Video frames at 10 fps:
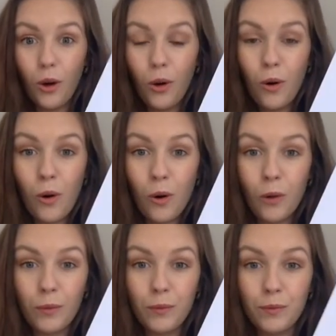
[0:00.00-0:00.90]
Or.
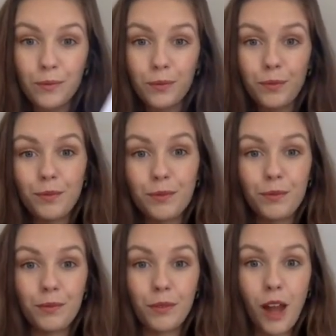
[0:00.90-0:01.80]

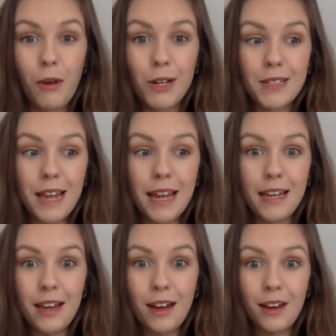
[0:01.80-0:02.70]
I want you to
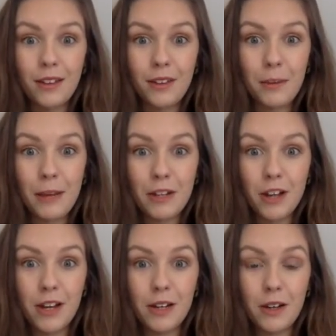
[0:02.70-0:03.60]
say the picture
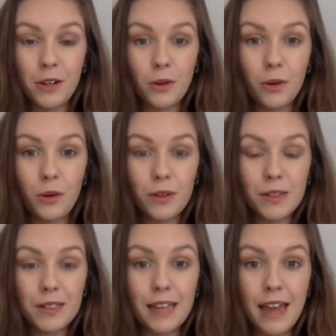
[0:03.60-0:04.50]
in your
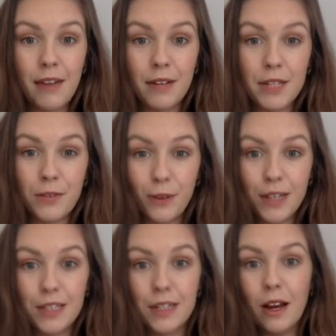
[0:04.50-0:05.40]
scariest voice.